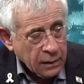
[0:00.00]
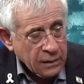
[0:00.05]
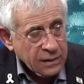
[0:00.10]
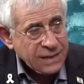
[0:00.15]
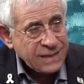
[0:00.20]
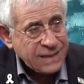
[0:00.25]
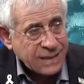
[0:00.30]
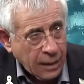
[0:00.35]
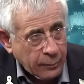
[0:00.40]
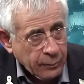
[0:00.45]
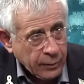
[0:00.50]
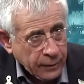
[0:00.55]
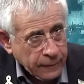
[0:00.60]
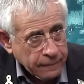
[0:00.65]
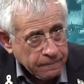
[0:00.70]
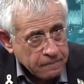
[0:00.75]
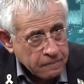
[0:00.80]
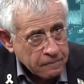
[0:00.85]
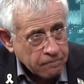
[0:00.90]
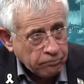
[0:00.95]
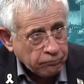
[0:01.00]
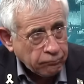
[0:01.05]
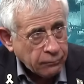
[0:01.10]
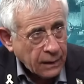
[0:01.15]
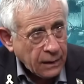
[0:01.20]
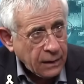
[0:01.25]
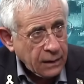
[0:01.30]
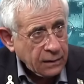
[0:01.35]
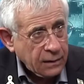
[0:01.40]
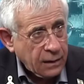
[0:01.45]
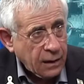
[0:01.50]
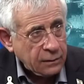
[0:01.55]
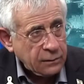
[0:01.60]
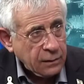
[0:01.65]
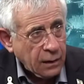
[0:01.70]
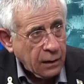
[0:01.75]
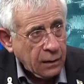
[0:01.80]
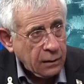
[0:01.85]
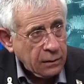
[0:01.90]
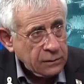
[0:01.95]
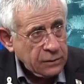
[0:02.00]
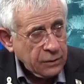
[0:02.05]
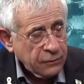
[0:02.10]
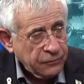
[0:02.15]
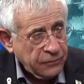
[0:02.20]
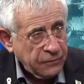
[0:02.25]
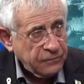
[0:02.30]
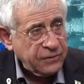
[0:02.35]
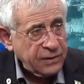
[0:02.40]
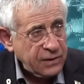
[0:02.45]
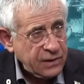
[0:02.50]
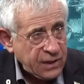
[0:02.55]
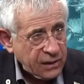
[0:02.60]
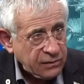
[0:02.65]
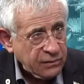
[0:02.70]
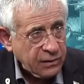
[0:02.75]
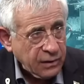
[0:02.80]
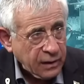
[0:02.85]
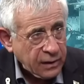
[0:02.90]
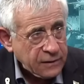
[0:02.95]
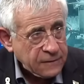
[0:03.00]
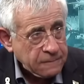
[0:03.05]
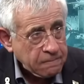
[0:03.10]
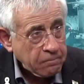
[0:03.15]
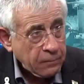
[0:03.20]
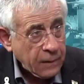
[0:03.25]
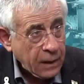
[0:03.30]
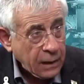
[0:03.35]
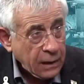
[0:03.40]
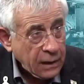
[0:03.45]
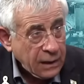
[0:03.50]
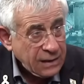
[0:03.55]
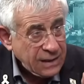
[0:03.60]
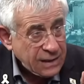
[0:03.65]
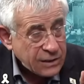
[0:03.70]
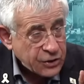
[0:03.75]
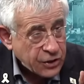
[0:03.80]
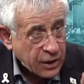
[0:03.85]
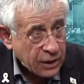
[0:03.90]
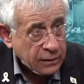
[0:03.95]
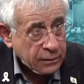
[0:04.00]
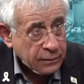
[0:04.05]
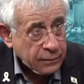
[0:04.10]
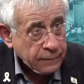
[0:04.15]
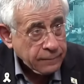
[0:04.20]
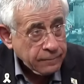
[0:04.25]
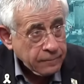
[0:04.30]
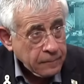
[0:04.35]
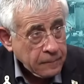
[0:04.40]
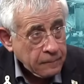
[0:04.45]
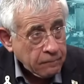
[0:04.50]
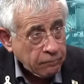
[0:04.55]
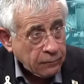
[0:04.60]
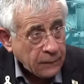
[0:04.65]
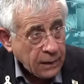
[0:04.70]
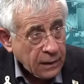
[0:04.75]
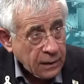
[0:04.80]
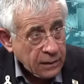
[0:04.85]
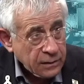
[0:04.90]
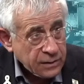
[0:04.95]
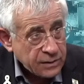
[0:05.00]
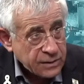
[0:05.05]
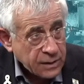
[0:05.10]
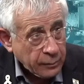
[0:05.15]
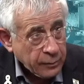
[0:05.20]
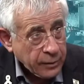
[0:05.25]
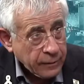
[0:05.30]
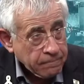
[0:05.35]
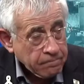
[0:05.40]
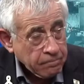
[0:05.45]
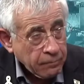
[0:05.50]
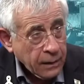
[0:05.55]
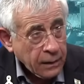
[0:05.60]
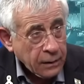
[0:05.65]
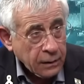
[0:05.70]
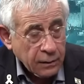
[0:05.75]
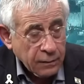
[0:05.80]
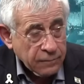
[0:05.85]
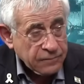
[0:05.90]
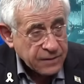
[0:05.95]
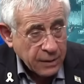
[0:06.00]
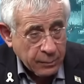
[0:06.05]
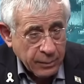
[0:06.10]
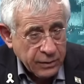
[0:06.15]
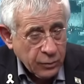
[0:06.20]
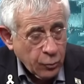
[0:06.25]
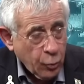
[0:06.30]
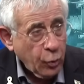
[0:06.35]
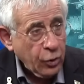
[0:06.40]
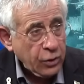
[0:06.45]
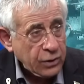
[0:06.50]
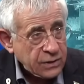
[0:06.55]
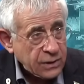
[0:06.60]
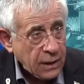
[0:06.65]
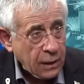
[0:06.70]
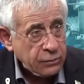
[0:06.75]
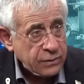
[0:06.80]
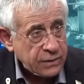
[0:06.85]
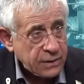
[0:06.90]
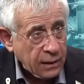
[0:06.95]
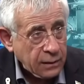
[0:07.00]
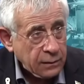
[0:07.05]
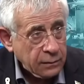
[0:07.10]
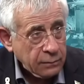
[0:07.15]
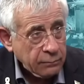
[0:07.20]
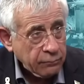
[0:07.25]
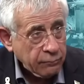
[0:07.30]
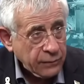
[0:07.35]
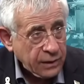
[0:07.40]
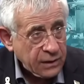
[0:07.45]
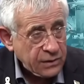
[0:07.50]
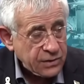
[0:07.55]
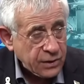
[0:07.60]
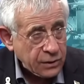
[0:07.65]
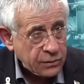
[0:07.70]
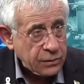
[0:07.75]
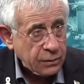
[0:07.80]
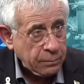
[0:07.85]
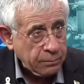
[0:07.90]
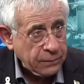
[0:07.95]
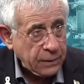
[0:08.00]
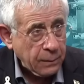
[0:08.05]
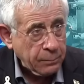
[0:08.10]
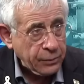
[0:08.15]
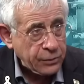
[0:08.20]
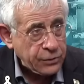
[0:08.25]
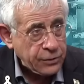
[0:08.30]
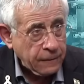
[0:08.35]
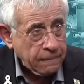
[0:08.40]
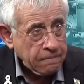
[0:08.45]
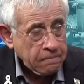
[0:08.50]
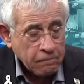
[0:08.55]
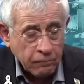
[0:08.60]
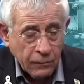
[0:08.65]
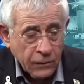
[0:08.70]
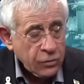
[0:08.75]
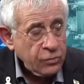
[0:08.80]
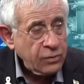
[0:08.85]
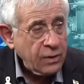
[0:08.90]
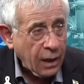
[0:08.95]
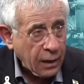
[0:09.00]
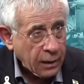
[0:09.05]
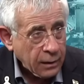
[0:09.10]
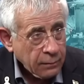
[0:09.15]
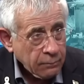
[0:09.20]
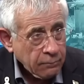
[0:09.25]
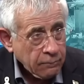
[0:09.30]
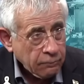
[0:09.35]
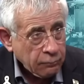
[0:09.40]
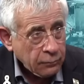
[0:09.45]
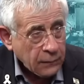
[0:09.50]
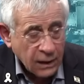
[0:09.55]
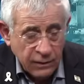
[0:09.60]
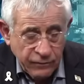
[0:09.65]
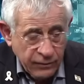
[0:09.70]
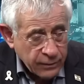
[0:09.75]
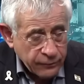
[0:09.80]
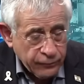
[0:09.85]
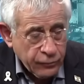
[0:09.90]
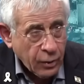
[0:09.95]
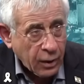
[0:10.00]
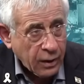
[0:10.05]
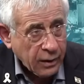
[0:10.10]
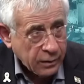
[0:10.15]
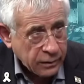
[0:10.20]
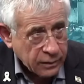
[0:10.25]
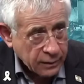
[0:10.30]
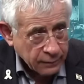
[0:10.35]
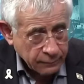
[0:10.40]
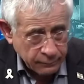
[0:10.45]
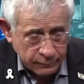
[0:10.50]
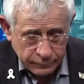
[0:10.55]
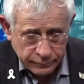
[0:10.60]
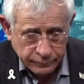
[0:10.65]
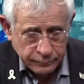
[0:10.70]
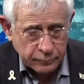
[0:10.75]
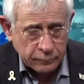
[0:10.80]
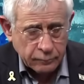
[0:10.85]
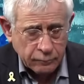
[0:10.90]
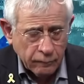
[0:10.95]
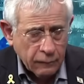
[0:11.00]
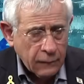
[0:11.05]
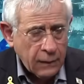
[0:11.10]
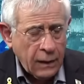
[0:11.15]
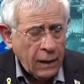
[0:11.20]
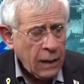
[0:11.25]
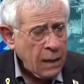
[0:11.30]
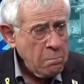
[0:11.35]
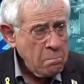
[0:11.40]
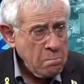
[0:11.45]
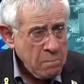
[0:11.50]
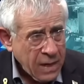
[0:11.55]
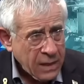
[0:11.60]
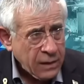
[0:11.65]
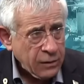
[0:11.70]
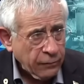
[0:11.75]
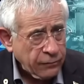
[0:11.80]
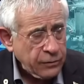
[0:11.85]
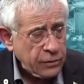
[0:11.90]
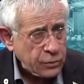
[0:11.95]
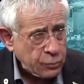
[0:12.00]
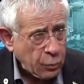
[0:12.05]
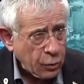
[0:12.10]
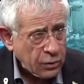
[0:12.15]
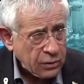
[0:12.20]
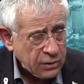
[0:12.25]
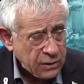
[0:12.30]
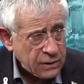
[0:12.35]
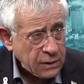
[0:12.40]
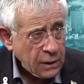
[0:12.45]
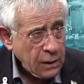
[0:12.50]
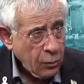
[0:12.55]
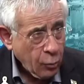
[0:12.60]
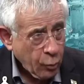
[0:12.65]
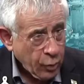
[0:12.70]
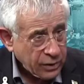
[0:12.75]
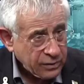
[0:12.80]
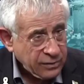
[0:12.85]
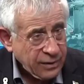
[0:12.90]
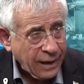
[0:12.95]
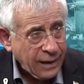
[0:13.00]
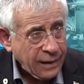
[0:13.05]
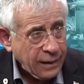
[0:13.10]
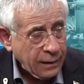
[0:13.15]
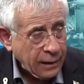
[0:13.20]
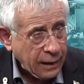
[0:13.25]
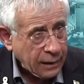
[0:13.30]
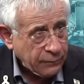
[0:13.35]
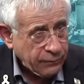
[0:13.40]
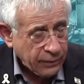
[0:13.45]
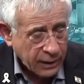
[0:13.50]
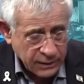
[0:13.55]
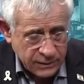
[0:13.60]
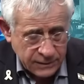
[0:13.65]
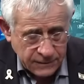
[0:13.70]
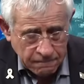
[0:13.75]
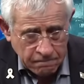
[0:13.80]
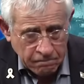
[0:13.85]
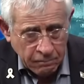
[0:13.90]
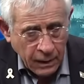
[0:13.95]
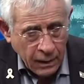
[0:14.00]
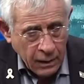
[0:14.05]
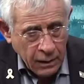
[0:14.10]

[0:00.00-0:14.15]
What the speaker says: In the summer, in Qatar, the 50 centigrade in the shade, in the summer. If somebody works outside in such a temperature, you die, even if you are healthy. And many of those workers were dying like flies.